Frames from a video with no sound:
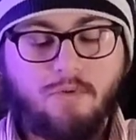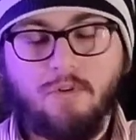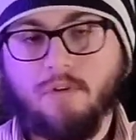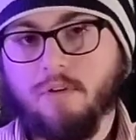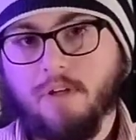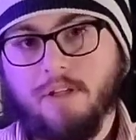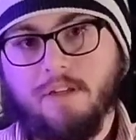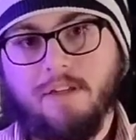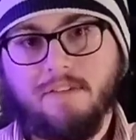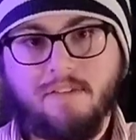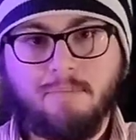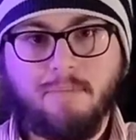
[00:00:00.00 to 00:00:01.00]
or
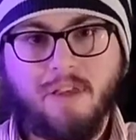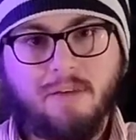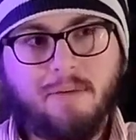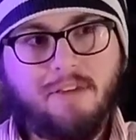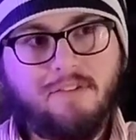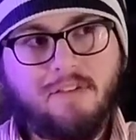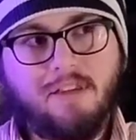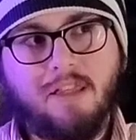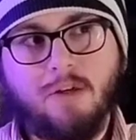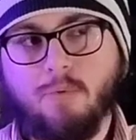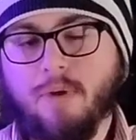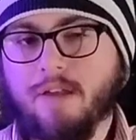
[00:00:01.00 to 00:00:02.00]
it's basically
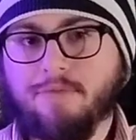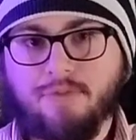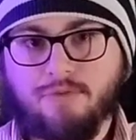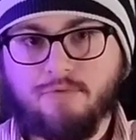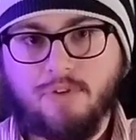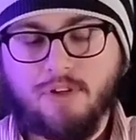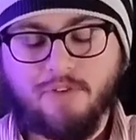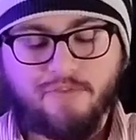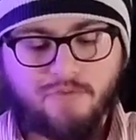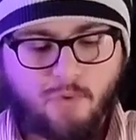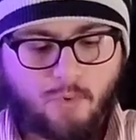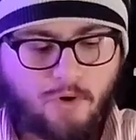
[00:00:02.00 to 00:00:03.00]
like wave three or
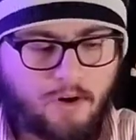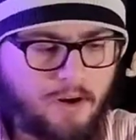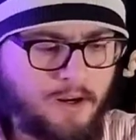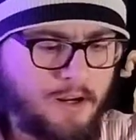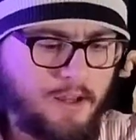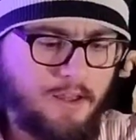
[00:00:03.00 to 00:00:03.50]
four,